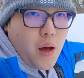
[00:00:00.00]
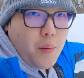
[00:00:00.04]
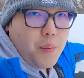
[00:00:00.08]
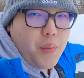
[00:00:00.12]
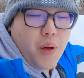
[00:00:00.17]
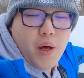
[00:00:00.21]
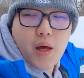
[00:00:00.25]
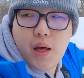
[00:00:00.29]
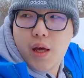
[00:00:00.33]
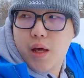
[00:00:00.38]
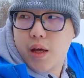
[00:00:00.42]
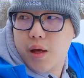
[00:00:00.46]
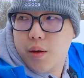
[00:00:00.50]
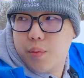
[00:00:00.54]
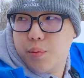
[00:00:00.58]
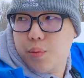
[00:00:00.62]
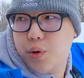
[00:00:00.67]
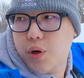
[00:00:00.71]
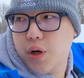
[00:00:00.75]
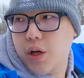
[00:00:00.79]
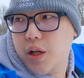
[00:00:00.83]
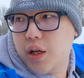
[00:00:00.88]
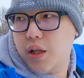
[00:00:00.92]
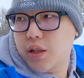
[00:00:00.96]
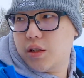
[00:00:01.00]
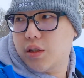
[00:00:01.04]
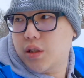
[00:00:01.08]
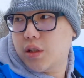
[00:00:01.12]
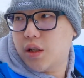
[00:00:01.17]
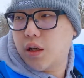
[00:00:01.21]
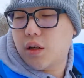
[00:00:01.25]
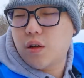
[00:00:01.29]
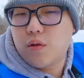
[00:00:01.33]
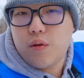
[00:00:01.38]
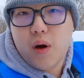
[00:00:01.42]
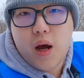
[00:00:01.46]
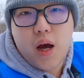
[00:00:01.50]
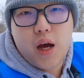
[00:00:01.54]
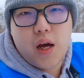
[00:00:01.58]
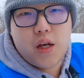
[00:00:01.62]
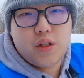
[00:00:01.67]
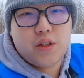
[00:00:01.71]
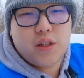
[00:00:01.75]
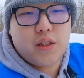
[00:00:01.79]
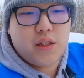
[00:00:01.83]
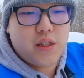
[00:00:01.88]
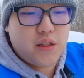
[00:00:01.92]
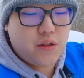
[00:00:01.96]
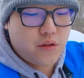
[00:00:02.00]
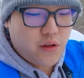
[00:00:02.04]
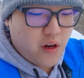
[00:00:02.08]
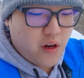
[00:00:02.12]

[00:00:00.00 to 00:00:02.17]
up, put it into the garage, and then